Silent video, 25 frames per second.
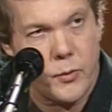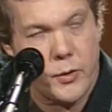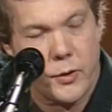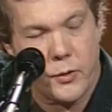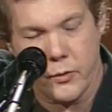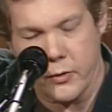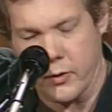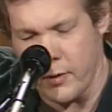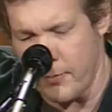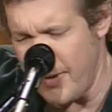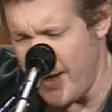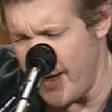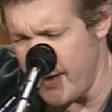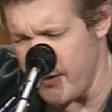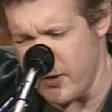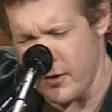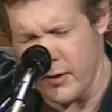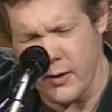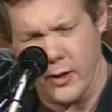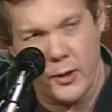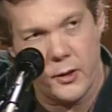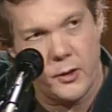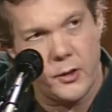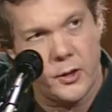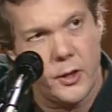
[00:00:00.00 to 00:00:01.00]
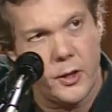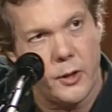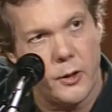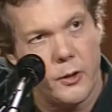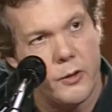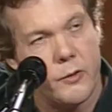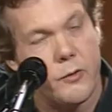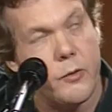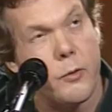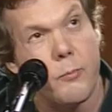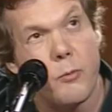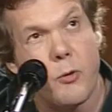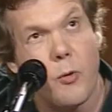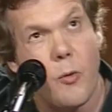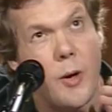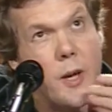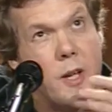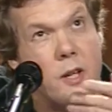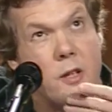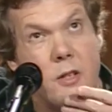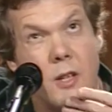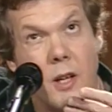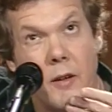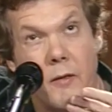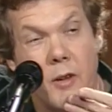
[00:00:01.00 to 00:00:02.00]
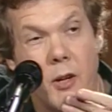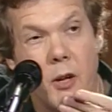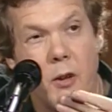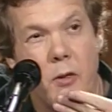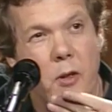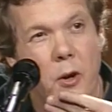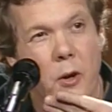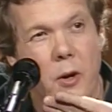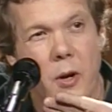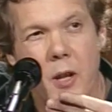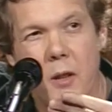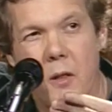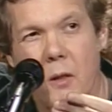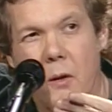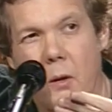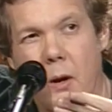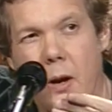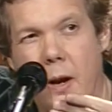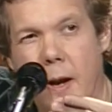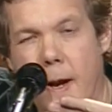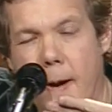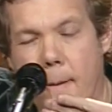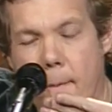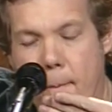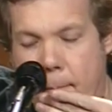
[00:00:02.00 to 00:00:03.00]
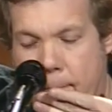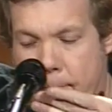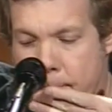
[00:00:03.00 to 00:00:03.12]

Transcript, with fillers: which was about six years, from 27 to 33.